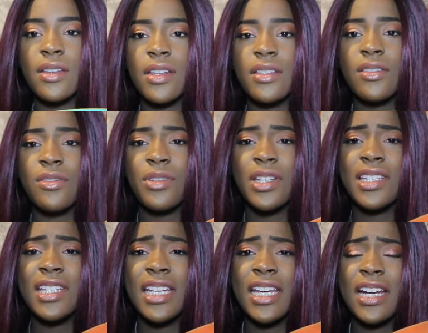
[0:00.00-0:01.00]
It's 3
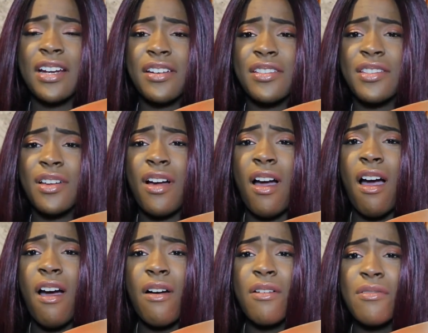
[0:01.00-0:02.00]
tiers.
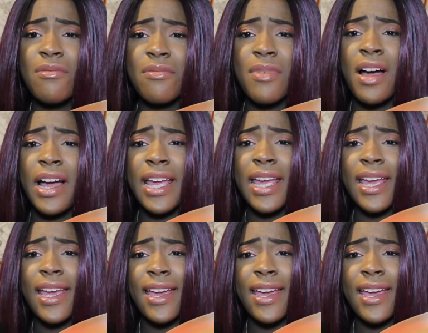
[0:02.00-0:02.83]
Oh my